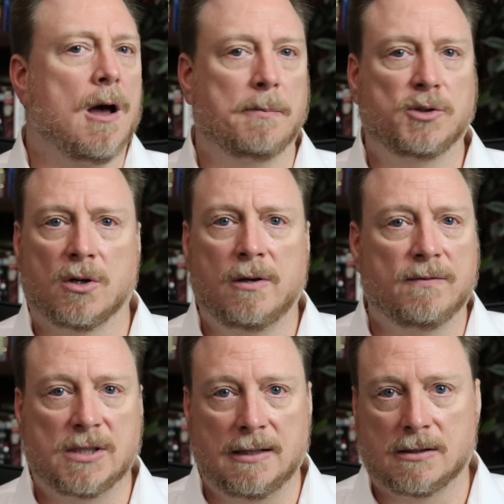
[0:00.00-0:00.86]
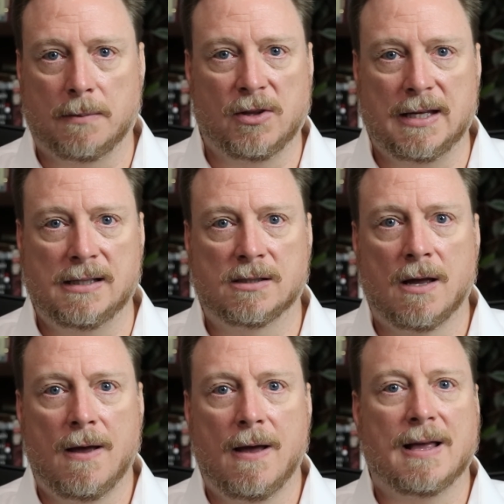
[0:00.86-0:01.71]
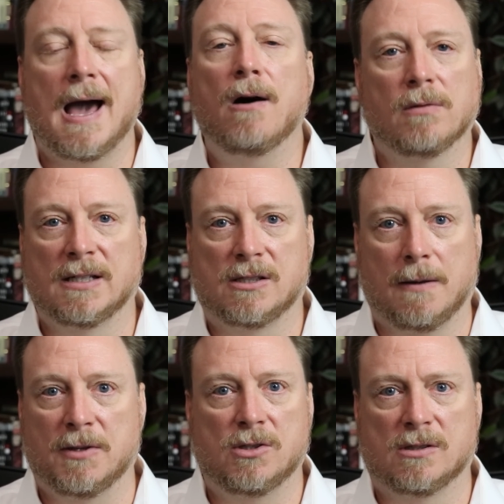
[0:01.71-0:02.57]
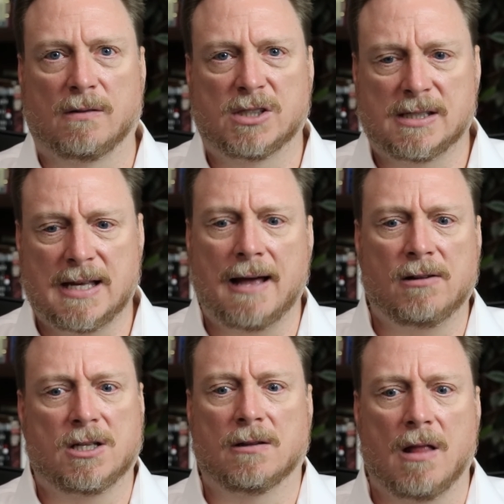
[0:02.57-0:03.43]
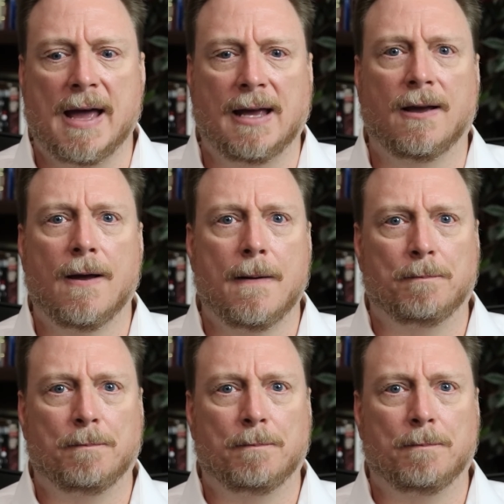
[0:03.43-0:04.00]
I'm sure you've seen some of these countless images of skeleton-like